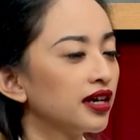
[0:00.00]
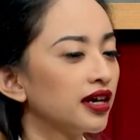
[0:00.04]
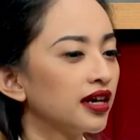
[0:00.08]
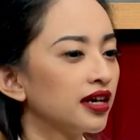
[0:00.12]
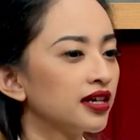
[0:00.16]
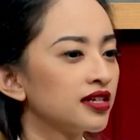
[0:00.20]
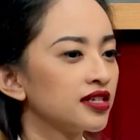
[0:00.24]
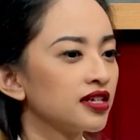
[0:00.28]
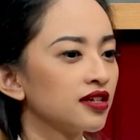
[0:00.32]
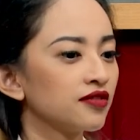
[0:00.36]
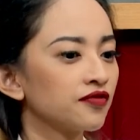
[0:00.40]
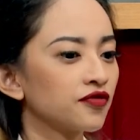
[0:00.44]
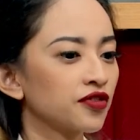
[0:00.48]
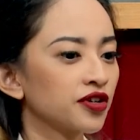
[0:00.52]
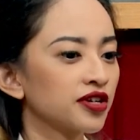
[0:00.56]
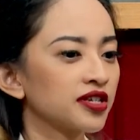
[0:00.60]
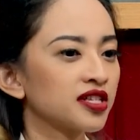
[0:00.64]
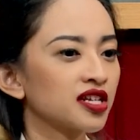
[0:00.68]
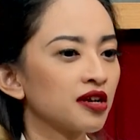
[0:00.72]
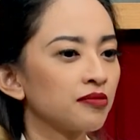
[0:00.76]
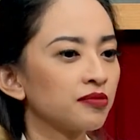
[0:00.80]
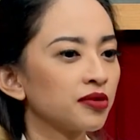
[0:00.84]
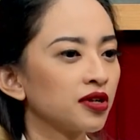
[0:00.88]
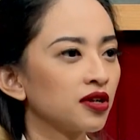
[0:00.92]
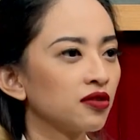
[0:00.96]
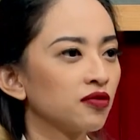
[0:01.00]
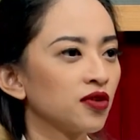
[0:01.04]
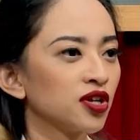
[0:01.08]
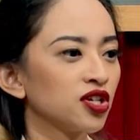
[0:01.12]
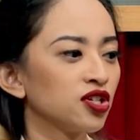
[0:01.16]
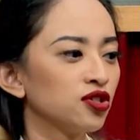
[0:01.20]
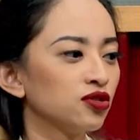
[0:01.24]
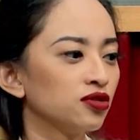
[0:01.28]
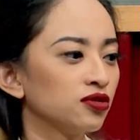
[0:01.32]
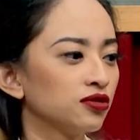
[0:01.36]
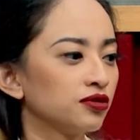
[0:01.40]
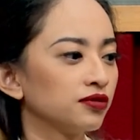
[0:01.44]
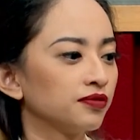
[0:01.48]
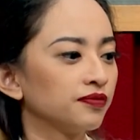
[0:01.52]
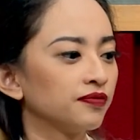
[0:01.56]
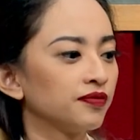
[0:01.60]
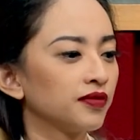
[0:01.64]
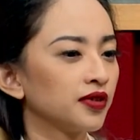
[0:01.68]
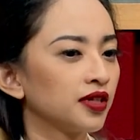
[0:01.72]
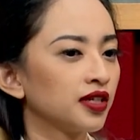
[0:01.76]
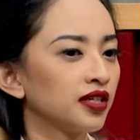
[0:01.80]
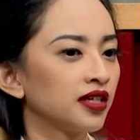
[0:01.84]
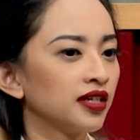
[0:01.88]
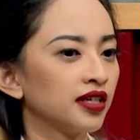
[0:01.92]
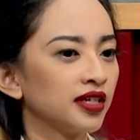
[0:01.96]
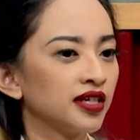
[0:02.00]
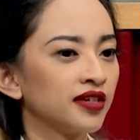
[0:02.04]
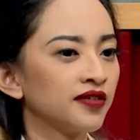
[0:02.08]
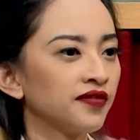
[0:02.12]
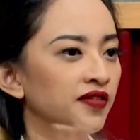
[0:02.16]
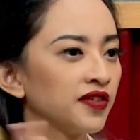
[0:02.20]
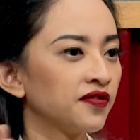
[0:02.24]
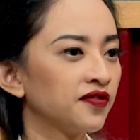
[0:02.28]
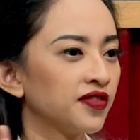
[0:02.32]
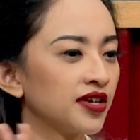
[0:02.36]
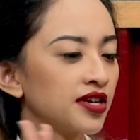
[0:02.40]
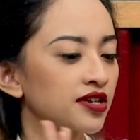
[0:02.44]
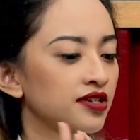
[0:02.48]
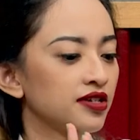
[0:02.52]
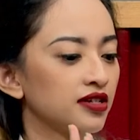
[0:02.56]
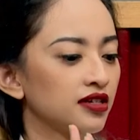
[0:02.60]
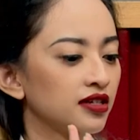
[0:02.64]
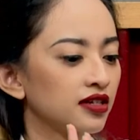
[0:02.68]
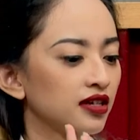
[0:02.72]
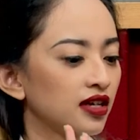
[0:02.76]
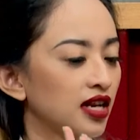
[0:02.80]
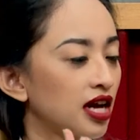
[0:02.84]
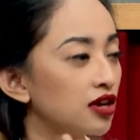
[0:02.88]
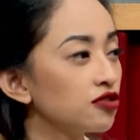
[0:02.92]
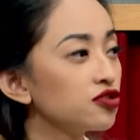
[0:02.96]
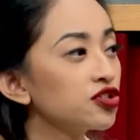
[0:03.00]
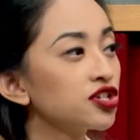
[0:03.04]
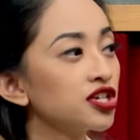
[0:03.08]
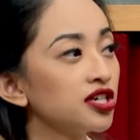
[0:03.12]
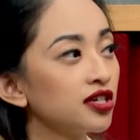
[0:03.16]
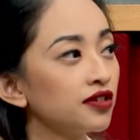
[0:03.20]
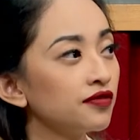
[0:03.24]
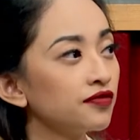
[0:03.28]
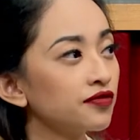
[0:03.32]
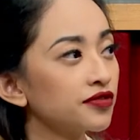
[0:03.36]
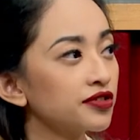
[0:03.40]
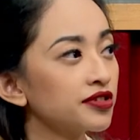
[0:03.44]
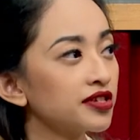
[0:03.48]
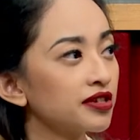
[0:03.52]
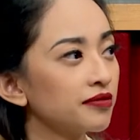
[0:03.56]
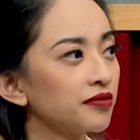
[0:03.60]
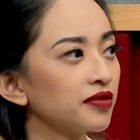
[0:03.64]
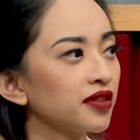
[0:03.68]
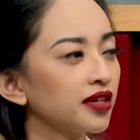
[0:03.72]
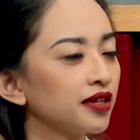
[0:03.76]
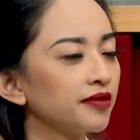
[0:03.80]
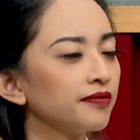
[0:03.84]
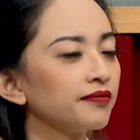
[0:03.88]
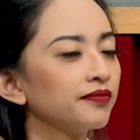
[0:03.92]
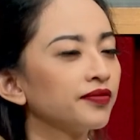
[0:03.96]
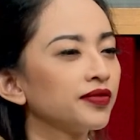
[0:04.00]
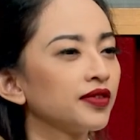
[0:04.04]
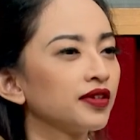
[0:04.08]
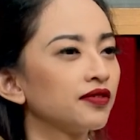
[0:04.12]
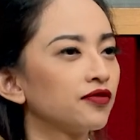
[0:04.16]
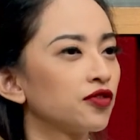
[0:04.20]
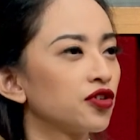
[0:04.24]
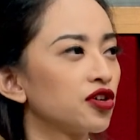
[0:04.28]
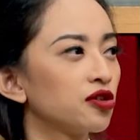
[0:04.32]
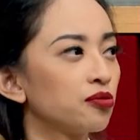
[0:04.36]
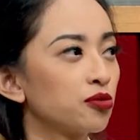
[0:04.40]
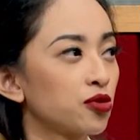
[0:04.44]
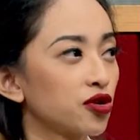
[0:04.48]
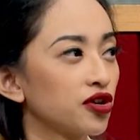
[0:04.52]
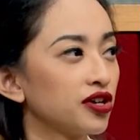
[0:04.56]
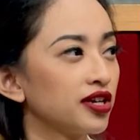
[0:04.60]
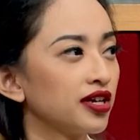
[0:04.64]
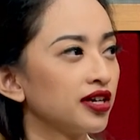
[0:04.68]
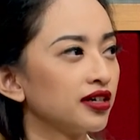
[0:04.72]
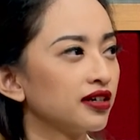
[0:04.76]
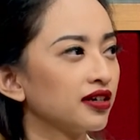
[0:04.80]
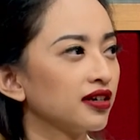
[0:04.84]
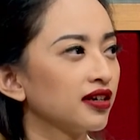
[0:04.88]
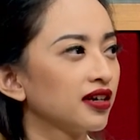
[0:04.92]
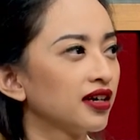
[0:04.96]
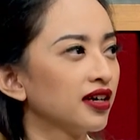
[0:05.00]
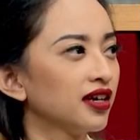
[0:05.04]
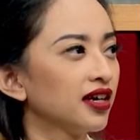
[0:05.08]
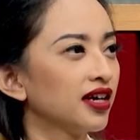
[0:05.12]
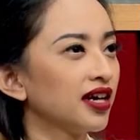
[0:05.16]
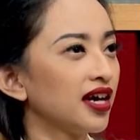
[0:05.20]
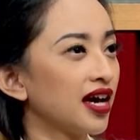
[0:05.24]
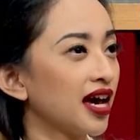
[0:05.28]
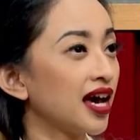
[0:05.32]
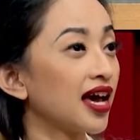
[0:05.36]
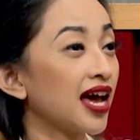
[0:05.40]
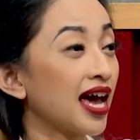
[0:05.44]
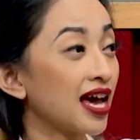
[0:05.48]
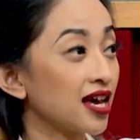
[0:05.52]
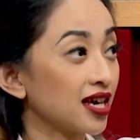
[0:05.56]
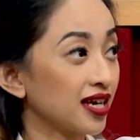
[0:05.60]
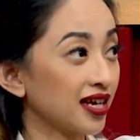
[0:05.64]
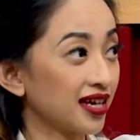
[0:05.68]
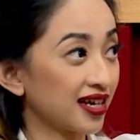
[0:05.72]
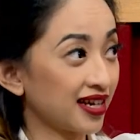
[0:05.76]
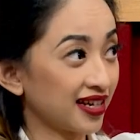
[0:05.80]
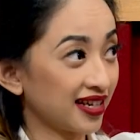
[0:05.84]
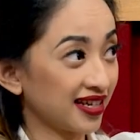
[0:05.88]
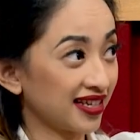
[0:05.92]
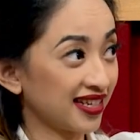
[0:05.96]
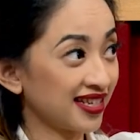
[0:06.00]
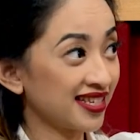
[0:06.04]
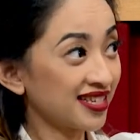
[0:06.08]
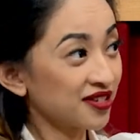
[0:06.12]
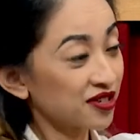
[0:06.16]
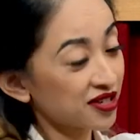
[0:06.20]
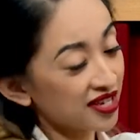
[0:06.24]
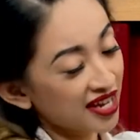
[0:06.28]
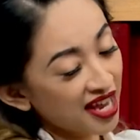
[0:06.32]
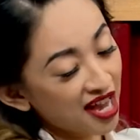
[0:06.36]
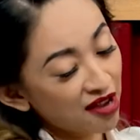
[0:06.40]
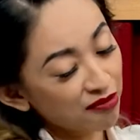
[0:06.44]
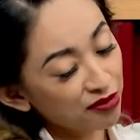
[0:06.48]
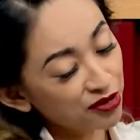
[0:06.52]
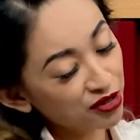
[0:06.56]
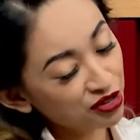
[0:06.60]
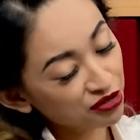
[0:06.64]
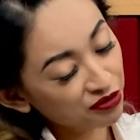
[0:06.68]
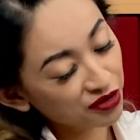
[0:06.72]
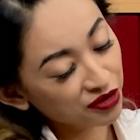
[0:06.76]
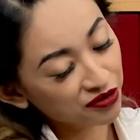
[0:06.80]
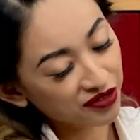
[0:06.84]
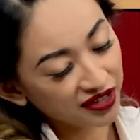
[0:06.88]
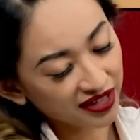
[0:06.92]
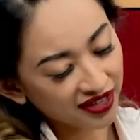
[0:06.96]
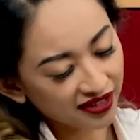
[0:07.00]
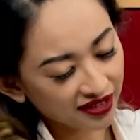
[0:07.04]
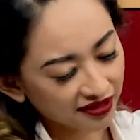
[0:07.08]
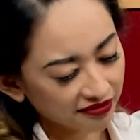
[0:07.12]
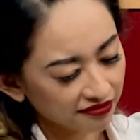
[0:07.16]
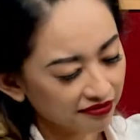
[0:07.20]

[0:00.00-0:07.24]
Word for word: As in, for example, when you, if, if there's a launching for something, for a product, I, I this happened to me once.